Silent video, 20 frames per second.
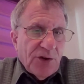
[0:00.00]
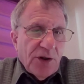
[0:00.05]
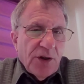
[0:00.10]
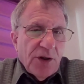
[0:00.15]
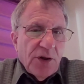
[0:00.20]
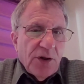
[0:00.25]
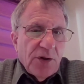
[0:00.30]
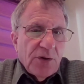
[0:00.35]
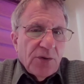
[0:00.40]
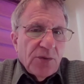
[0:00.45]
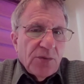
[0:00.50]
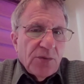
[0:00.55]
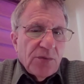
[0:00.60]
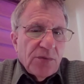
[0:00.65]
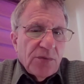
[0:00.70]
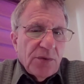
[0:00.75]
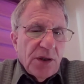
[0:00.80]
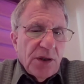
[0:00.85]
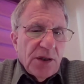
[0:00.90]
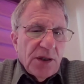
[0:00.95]
So,
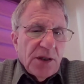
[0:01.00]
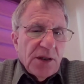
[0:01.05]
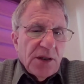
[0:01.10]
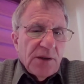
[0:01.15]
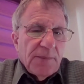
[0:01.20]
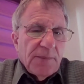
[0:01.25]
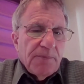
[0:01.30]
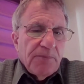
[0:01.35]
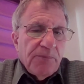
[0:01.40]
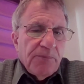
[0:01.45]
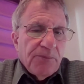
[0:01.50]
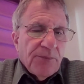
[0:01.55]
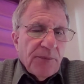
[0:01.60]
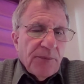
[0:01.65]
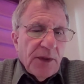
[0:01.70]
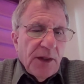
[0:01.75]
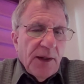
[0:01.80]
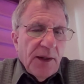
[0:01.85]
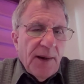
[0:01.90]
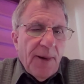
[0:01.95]

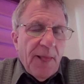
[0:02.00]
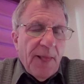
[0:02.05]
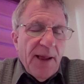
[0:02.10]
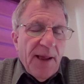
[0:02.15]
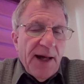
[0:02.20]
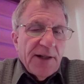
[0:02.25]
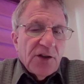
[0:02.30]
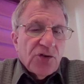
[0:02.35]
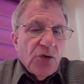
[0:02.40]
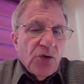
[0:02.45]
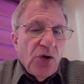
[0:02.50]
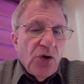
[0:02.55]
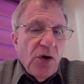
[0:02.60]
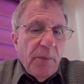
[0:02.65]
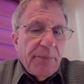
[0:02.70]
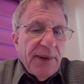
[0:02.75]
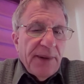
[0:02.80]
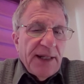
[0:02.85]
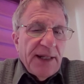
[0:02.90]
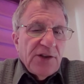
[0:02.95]
and it's
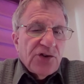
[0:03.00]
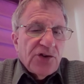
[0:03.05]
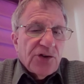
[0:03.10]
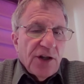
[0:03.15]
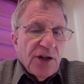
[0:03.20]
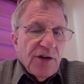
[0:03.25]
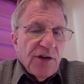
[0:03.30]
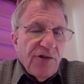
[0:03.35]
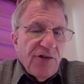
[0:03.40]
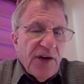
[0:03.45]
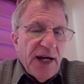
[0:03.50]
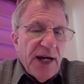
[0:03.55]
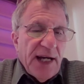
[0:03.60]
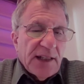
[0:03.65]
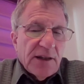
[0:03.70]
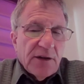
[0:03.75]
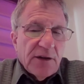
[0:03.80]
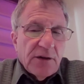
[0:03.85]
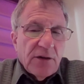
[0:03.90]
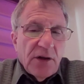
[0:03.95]
all based on the
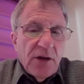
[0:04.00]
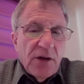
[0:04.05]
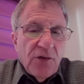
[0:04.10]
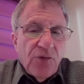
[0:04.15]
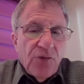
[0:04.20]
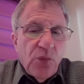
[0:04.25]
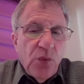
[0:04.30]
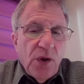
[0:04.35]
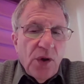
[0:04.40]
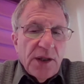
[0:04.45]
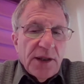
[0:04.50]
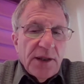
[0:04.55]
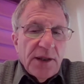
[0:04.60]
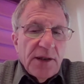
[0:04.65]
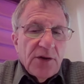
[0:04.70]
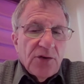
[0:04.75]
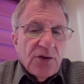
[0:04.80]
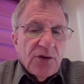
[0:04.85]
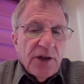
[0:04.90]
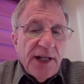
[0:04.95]
fact of what
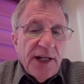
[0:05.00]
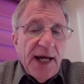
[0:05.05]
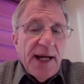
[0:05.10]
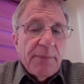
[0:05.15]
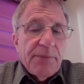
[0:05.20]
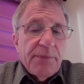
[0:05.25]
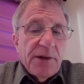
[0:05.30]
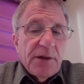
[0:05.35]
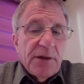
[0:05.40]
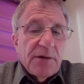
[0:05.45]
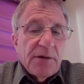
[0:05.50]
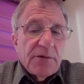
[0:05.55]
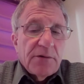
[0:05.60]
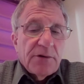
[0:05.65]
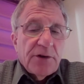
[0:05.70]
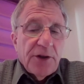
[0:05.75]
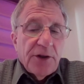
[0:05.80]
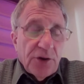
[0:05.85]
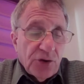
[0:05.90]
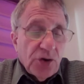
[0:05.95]
is going to happen
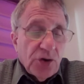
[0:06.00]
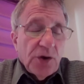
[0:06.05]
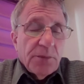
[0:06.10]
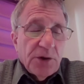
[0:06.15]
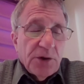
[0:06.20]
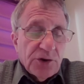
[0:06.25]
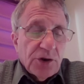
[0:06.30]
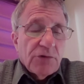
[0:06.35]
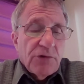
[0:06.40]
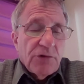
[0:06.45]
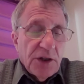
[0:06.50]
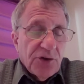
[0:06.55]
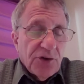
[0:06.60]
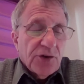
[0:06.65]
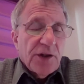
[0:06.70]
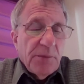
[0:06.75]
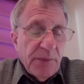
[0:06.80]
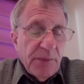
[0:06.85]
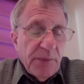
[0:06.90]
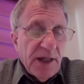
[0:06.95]
to the tumor. It's a risk
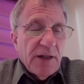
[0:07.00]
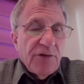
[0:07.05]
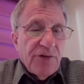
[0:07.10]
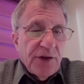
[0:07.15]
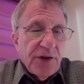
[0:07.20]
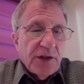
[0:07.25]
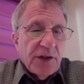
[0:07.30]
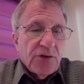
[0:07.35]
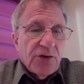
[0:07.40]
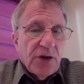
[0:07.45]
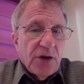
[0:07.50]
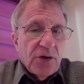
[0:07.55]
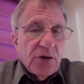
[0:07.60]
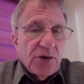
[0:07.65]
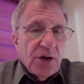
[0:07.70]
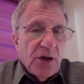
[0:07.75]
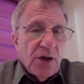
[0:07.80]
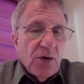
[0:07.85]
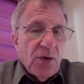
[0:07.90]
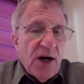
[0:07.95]
and benefit.
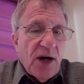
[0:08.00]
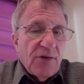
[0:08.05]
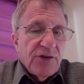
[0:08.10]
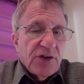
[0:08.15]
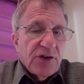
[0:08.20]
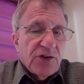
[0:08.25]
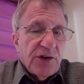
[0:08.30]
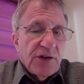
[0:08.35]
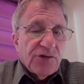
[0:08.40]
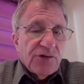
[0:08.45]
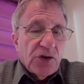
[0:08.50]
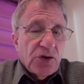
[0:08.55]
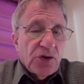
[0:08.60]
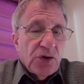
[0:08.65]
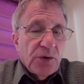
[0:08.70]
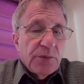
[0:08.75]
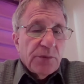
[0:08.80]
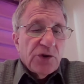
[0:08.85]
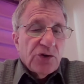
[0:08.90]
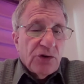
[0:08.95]
So, obviously if the
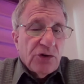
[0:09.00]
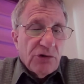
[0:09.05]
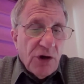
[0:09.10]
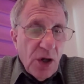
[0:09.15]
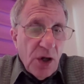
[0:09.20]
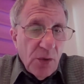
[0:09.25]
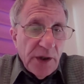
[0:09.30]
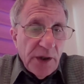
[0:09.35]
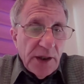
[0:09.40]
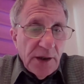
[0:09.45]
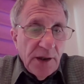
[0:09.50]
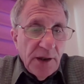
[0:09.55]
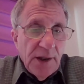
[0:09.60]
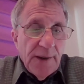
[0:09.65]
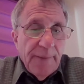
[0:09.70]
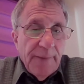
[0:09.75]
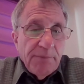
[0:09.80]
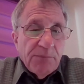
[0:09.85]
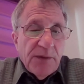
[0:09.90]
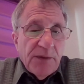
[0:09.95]
tumor is growing
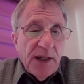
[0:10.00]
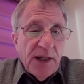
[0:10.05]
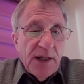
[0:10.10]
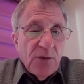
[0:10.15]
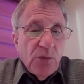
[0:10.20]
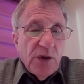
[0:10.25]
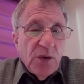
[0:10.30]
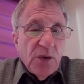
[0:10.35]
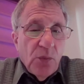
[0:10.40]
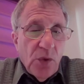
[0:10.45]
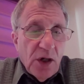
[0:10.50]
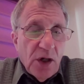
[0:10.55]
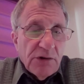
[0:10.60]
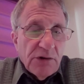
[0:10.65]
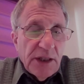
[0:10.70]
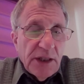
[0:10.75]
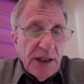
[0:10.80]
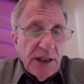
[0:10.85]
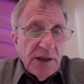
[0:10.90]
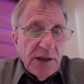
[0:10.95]
and we're
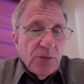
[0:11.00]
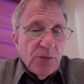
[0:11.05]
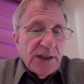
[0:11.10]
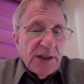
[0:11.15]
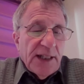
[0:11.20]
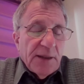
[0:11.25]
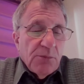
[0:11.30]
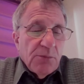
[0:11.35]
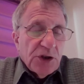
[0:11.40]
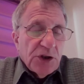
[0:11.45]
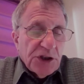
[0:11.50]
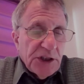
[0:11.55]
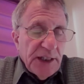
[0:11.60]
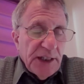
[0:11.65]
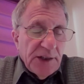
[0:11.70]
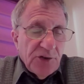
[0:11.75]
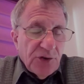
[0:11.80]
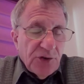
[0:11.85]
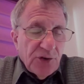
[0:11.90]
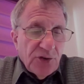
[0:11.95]
worried, we take more
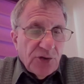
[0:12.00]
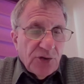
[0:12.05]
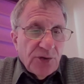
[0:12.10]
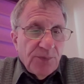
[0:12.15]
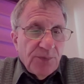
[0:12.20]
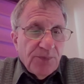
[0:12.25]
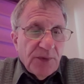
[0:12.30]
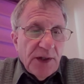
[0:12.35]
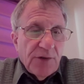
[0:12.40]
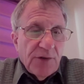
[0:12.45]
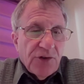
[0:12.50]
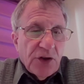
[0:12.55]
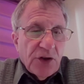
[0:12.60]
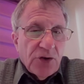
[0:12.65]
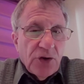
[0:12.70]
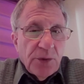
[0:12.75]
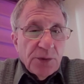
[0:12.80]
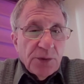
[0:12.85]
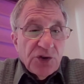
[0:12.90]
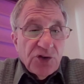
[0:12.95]
chances. If the
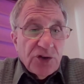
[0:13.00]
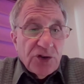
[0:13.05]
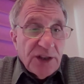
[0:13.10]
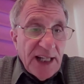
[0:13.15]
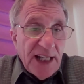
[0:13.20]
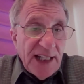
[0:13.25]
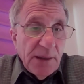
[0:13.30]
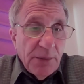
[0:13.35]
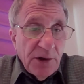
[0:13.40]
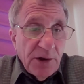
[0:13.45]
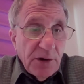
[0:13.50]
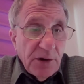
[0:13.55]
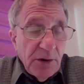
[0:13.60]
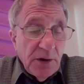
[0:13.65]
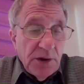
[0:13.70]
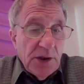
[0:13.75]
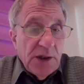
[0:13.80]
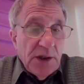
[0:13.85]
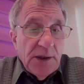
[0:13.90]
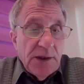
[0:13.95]
tumor is
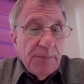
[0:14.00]
stable,